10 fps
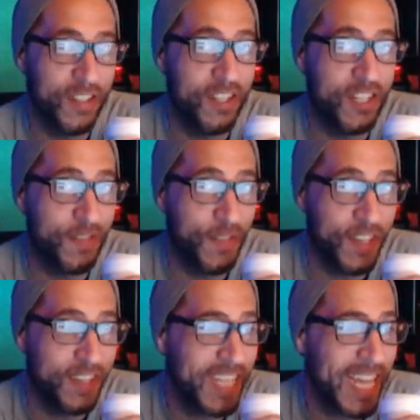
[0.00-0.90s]
she
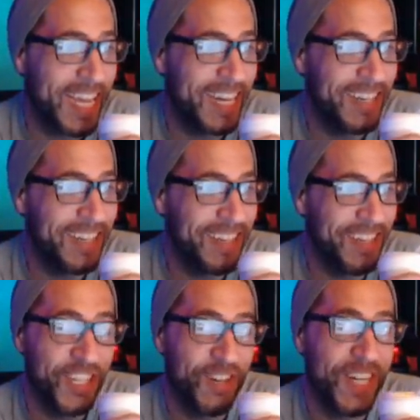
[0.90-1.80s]
feels that.
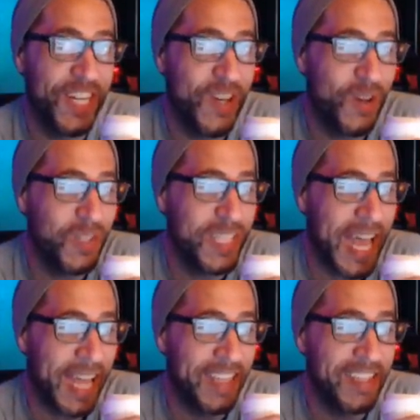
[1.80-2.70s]
She already knows
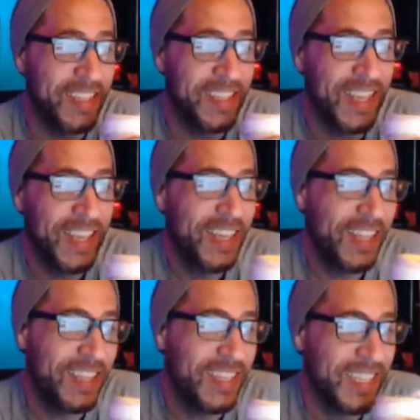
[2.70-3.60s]
that. This is
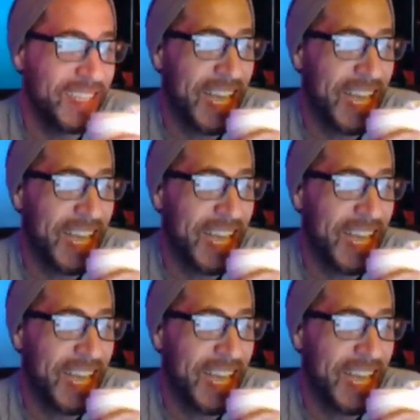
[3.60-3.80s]
this is